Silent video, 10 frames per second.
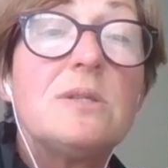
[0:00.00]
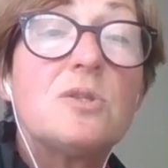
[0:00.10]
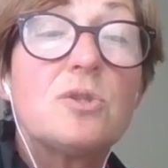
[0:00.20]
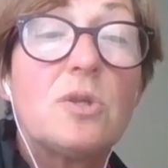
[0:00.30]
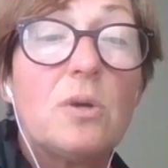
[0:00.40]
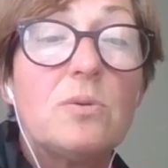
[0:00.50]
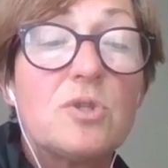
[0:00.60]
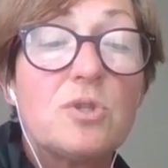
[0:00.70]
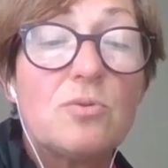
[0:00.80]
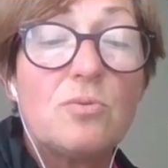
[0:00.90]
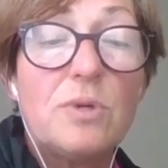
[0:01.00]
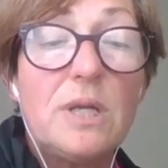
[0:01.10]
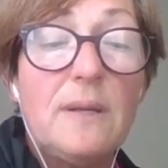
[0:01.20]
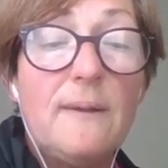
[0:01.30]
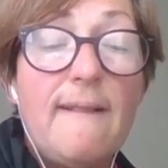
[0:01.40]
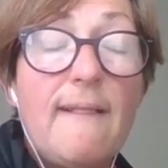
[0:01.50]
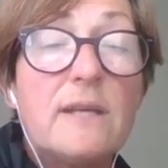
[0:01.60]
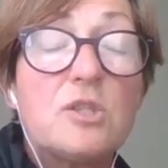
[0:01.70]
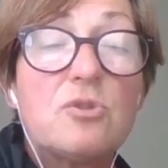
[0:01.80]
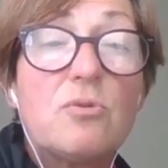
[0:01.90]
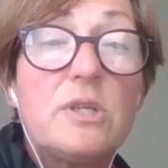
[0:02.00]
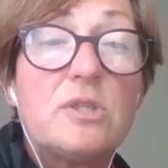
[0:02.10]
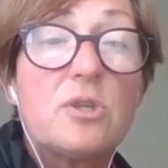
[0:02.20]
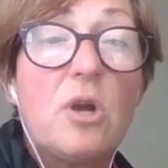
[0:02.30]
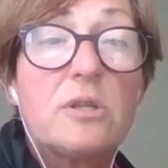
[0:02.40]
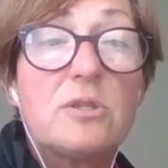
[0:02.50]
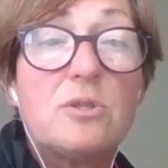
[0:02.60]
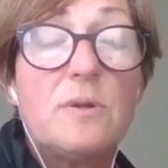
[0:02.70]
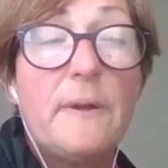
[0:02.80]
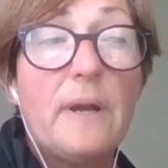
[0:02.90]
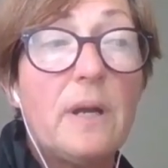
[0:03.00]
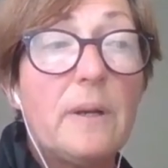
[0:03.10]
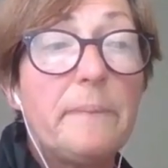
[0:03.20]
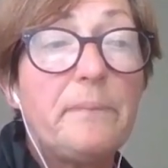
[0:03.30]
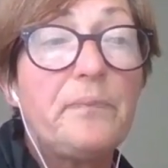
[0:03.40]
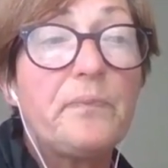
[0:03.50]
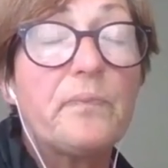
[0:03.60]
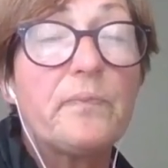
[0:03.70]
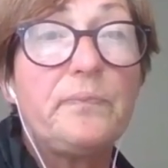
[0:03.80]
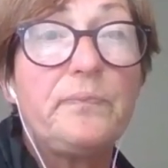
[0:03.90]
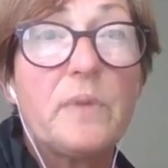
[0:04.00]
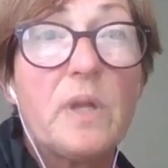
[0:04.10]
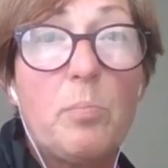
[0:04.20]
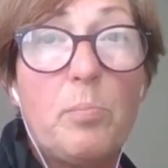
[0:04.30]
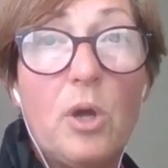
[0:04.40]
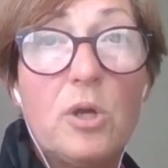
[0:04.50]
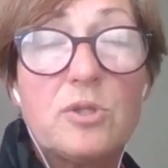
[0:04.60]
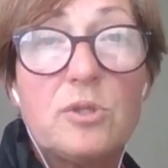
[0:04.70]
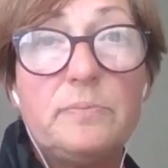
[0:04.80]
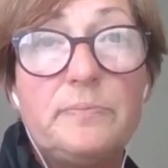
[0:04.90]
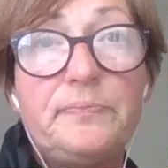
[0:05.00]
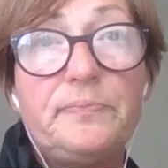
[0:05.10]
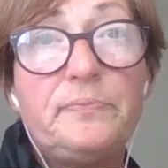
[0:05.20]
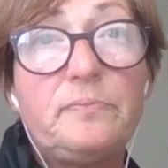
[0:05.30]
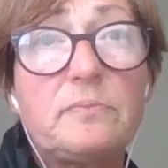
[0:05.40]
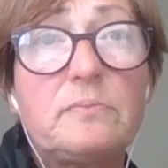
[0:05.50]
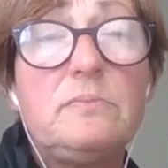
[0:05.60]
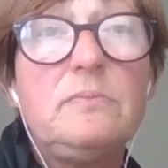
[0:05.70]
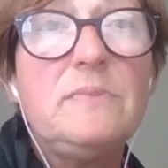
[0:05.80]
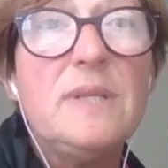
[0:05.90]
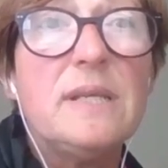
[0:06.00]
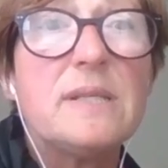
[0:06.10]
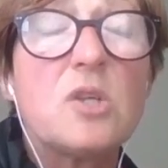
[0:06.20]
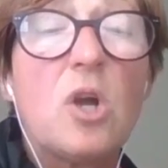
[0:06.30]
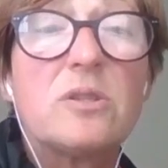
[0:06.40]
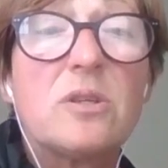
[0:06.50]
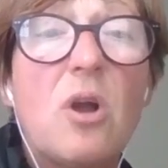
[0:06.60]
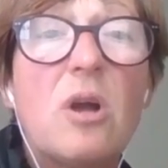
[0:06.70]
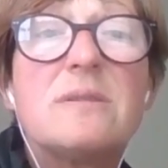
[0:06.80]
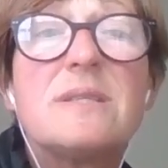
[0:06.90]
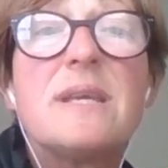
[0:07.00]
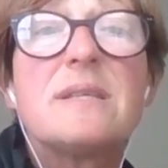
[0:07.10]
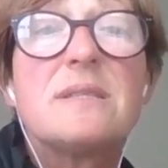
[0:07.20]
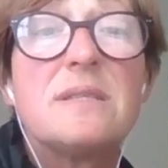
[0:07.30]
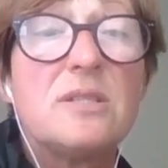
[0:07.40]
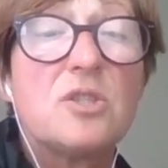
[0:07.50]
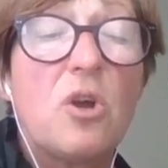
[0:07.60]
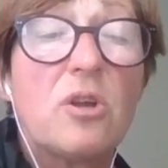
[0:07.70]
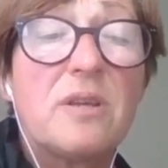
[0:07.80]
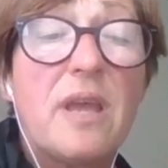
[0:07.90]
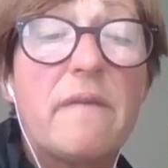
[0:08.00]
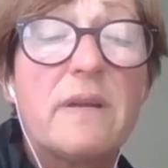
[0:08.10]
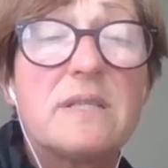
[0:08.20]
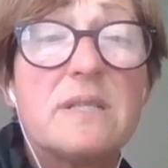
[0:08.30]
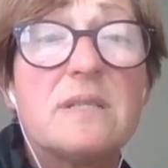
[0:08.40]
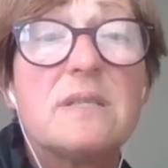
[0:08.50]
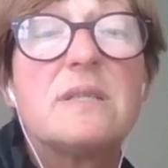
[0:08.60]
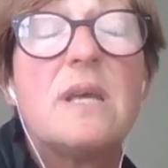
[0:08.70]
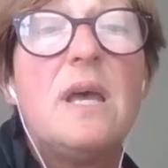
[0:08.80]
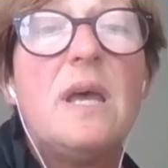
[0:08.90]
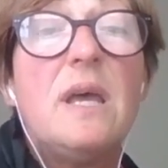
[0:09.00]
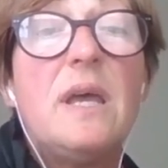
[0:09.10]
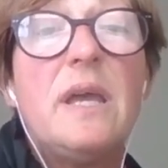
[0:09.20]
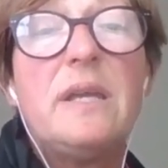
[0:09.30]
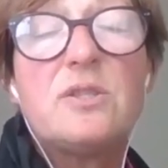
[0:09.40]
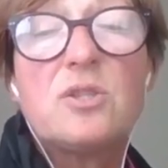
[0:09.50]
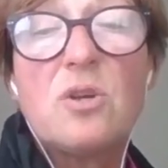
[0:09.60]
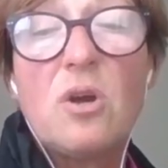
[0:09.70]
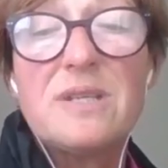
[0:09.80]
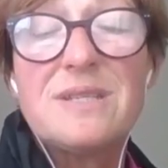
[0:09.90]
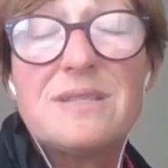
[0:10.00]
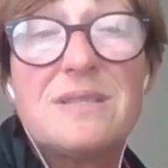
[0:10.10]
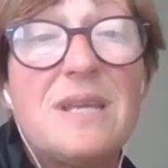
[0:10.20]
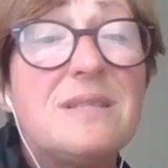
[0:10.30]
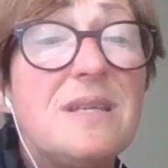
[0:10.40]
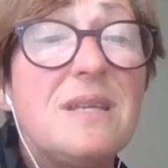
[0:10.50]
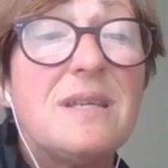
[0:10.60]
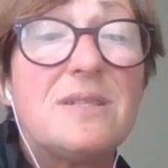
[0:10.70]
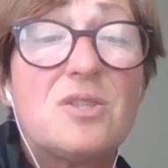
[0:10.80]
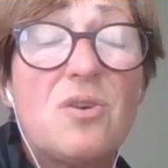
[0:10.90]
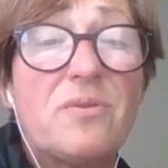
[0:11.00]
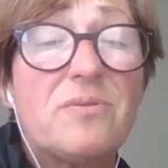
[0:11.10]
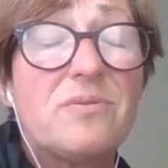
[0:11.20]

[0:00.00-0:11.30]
so, a story's got a plot, it's got a context, it's got characters, it's got a setting, it's got